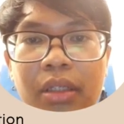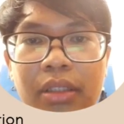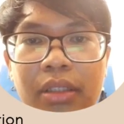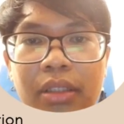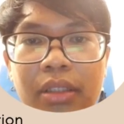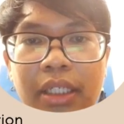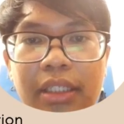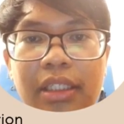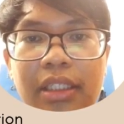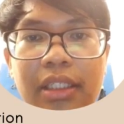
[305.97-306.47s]

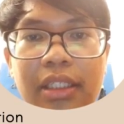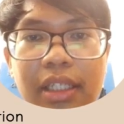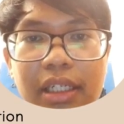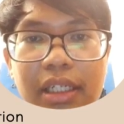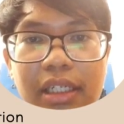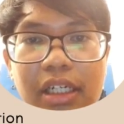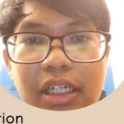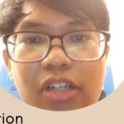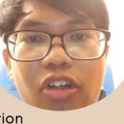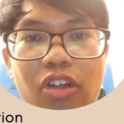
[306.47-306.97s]
The Internet,
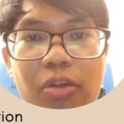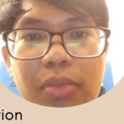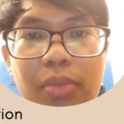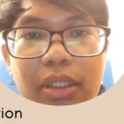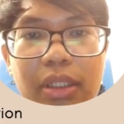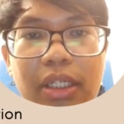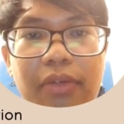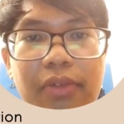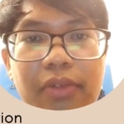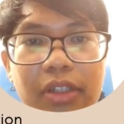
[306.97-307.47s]
a global
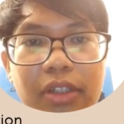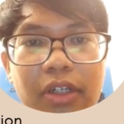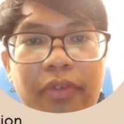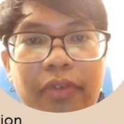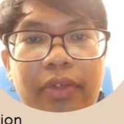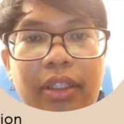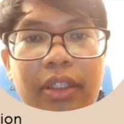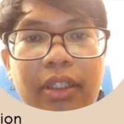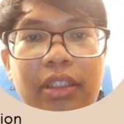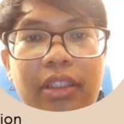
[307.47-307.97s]
network of
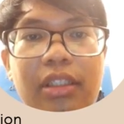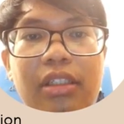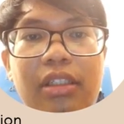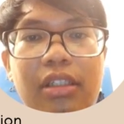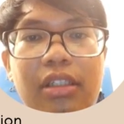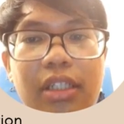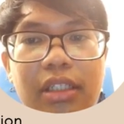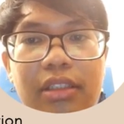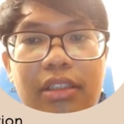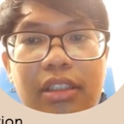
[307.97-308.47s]

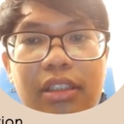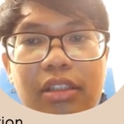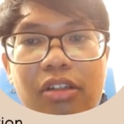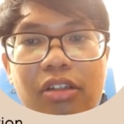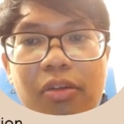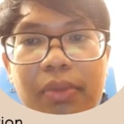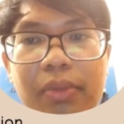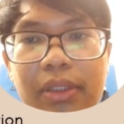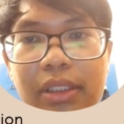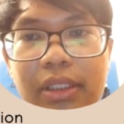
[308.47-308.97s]
interconnected
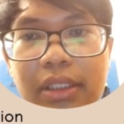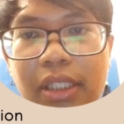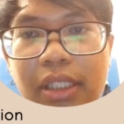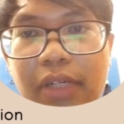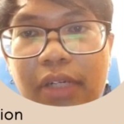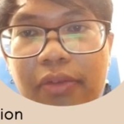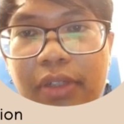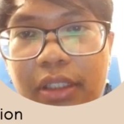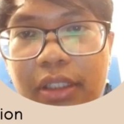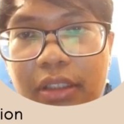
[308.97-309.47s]
computer
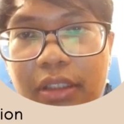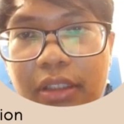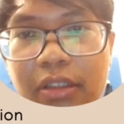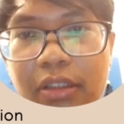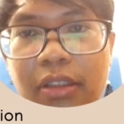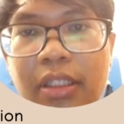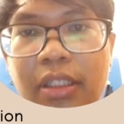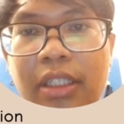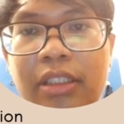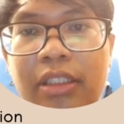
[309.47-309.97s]
network known
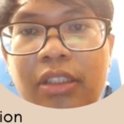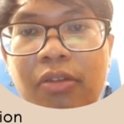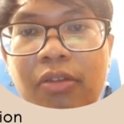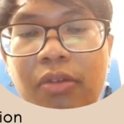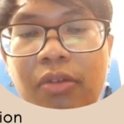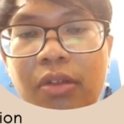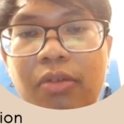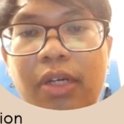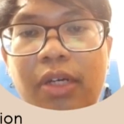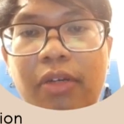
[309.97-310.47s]
as the
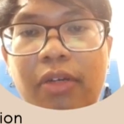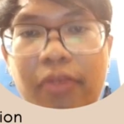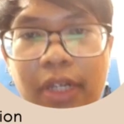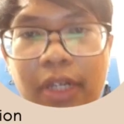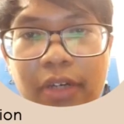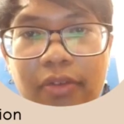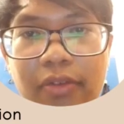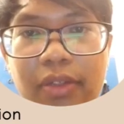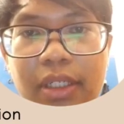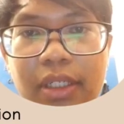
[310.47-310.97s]
World
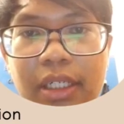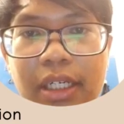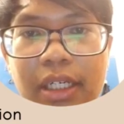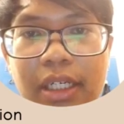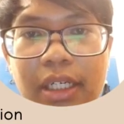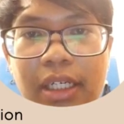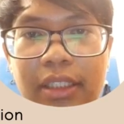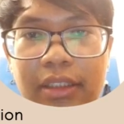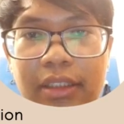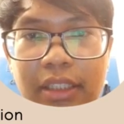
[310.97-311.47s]
Web,
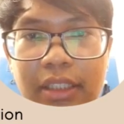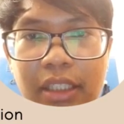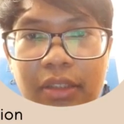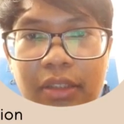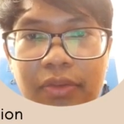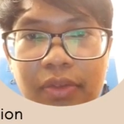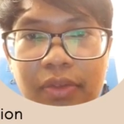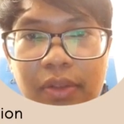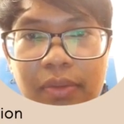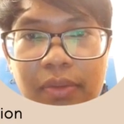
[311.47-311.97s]
has
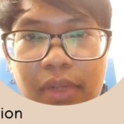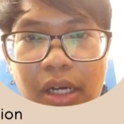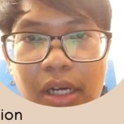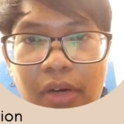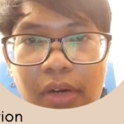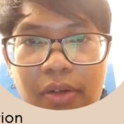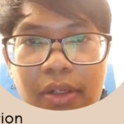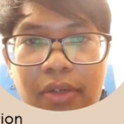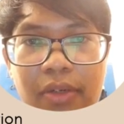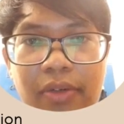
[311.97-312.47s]
transformed
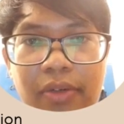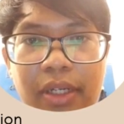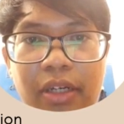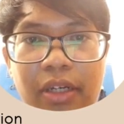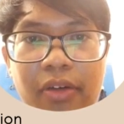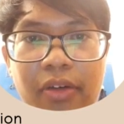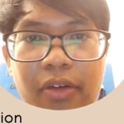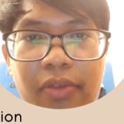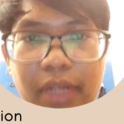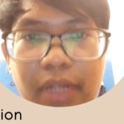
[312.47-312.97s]
our way
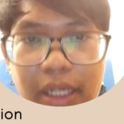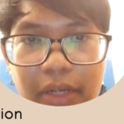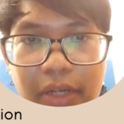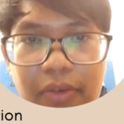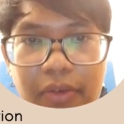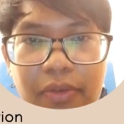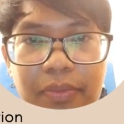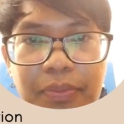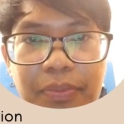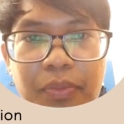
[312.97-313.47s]
of life,
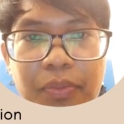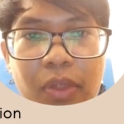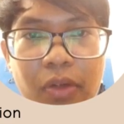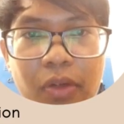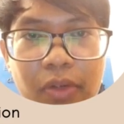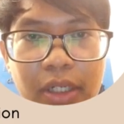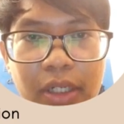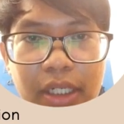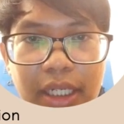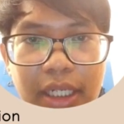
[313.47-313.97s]

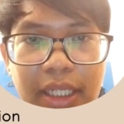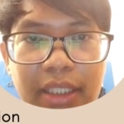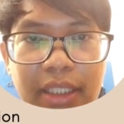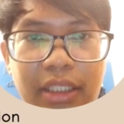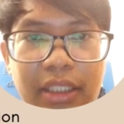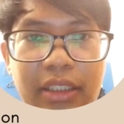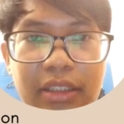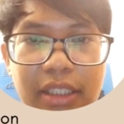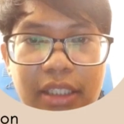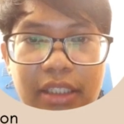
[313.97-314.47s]
work, and
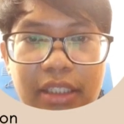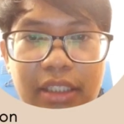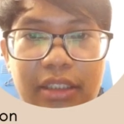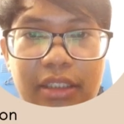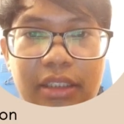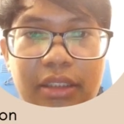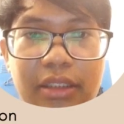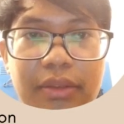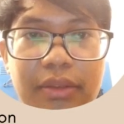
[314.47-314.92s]
interaction.